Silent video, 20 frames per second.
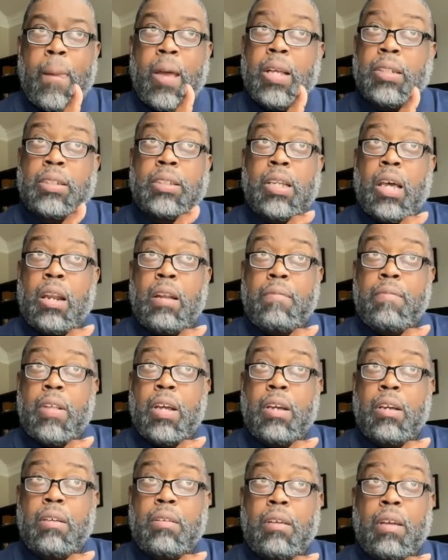instead of
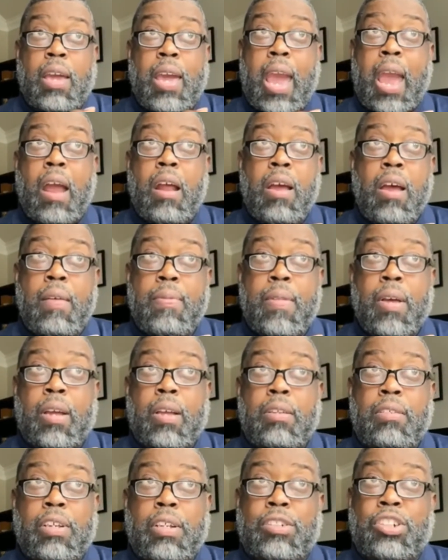
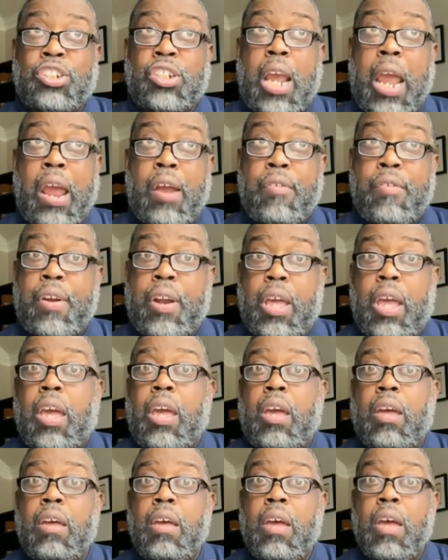the
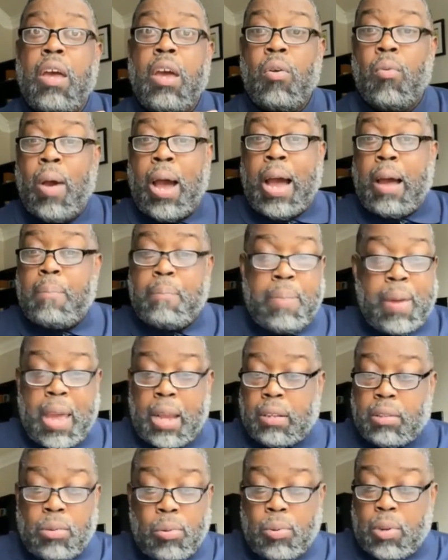charity where I
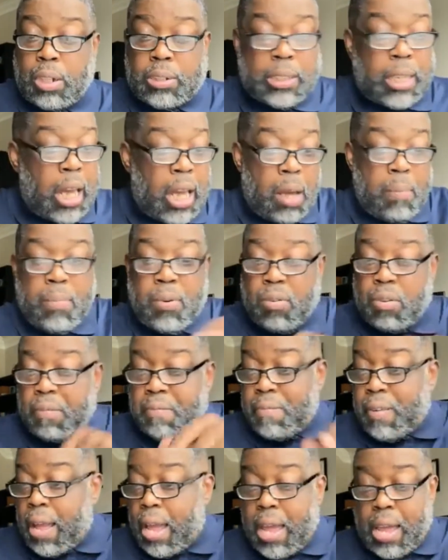pick through the table to
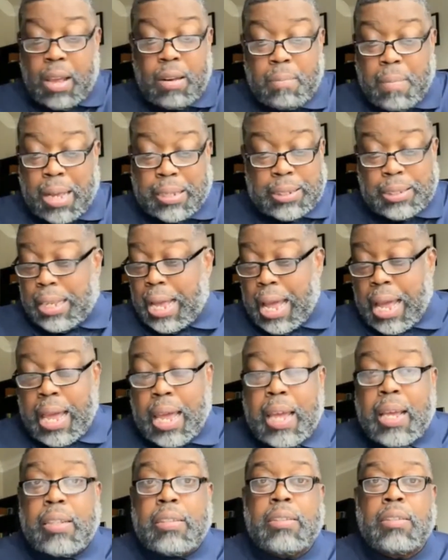find my
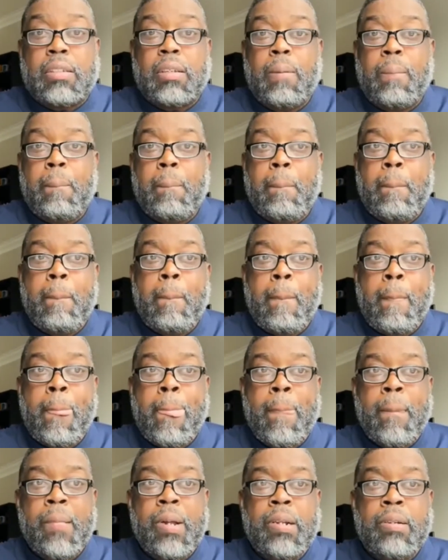size.
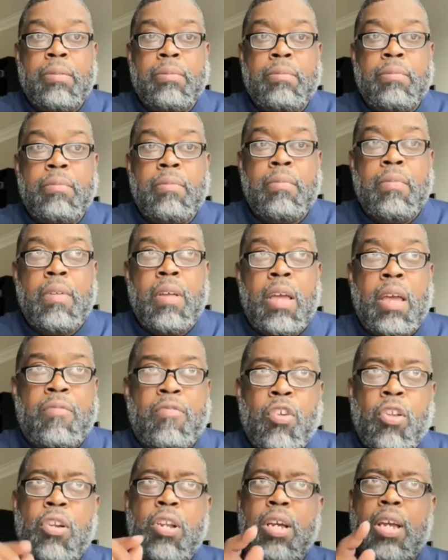
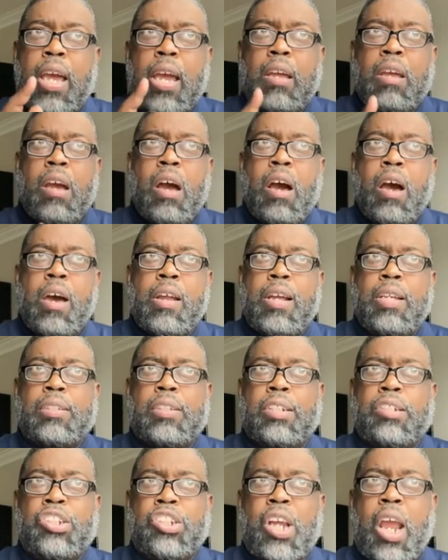If you look at God
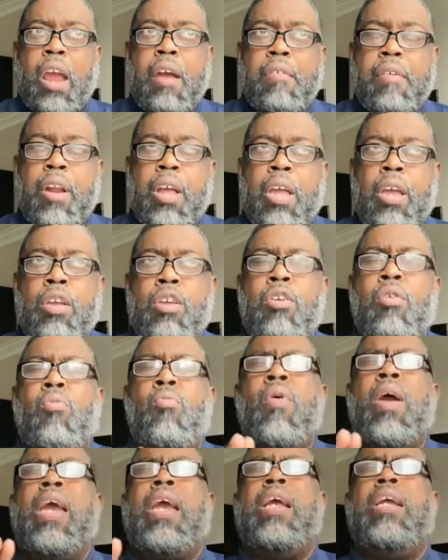as a charity, your
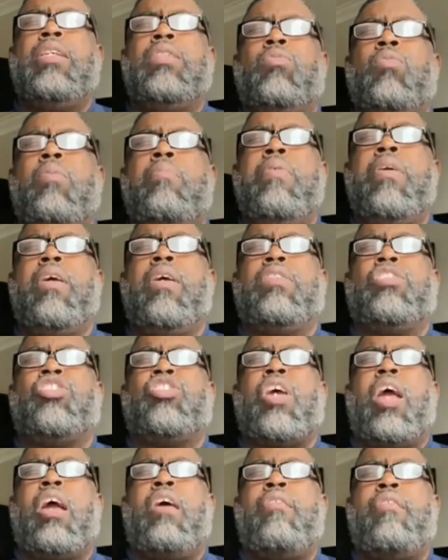ways will be a
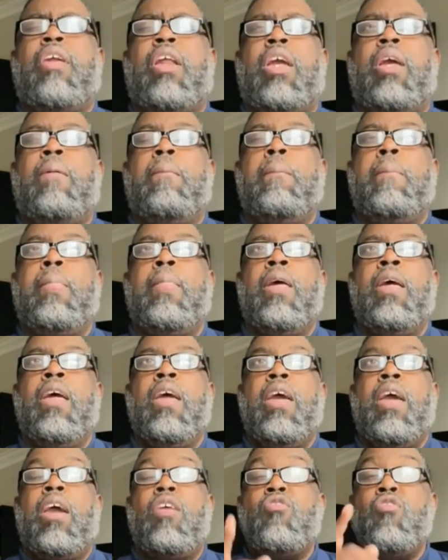charity.
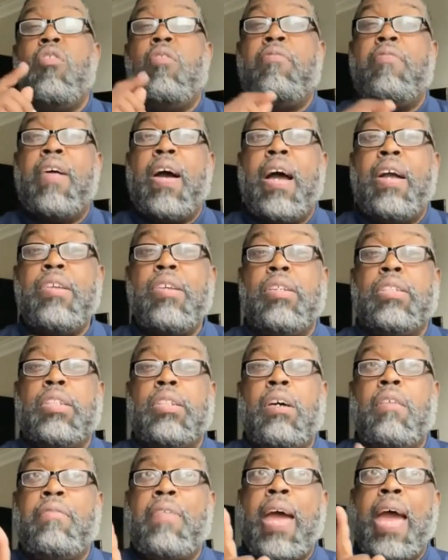And you'll find
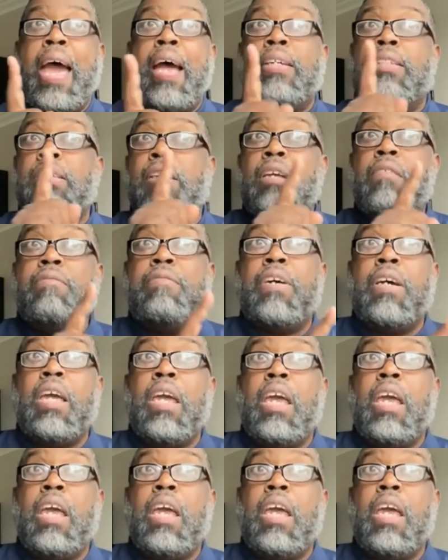yourself asking for